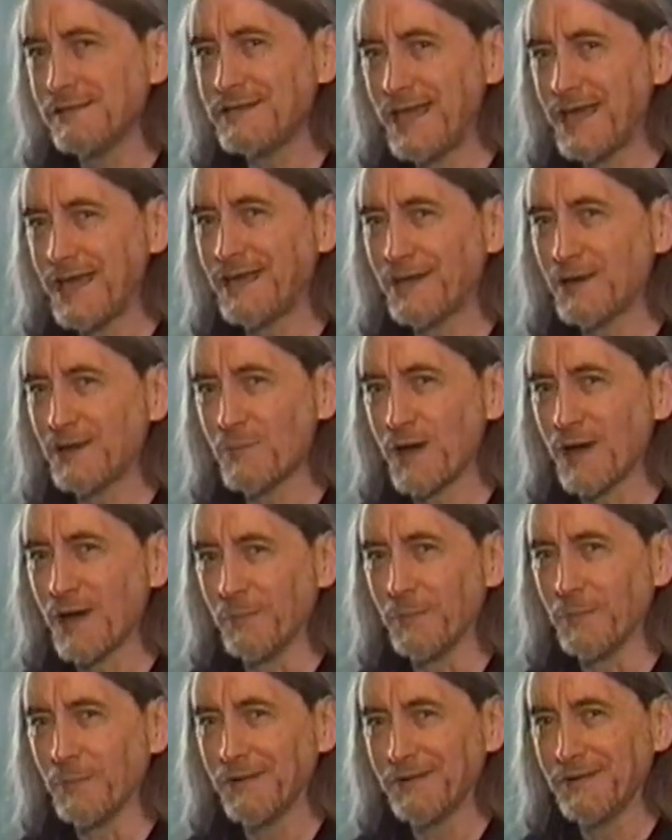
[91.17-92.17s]
taken him
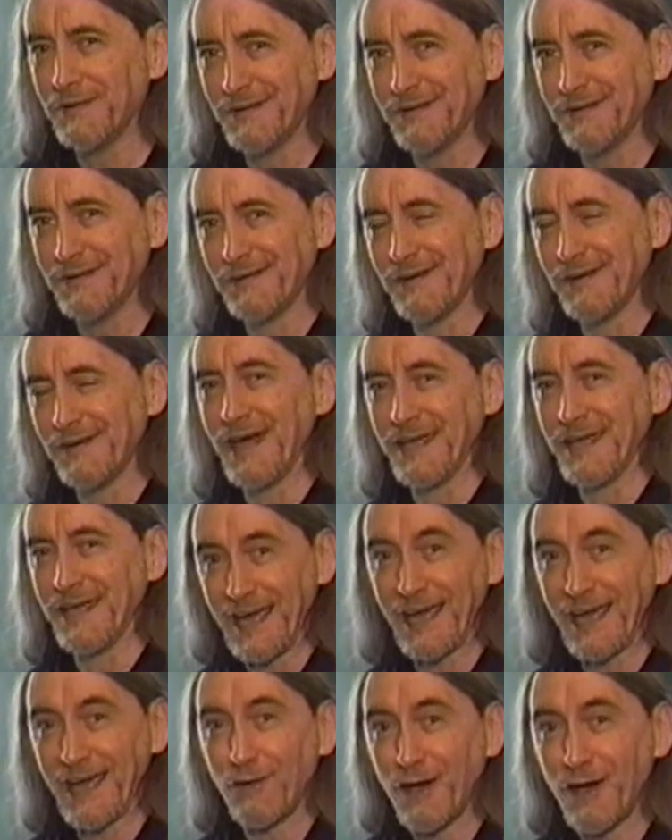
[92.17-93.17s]
up on
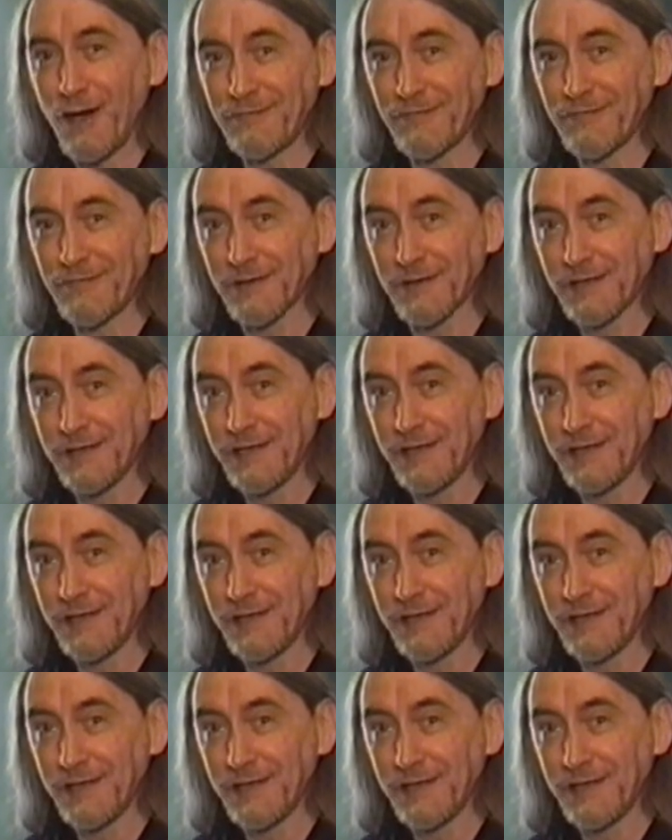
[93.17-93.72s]
that offer.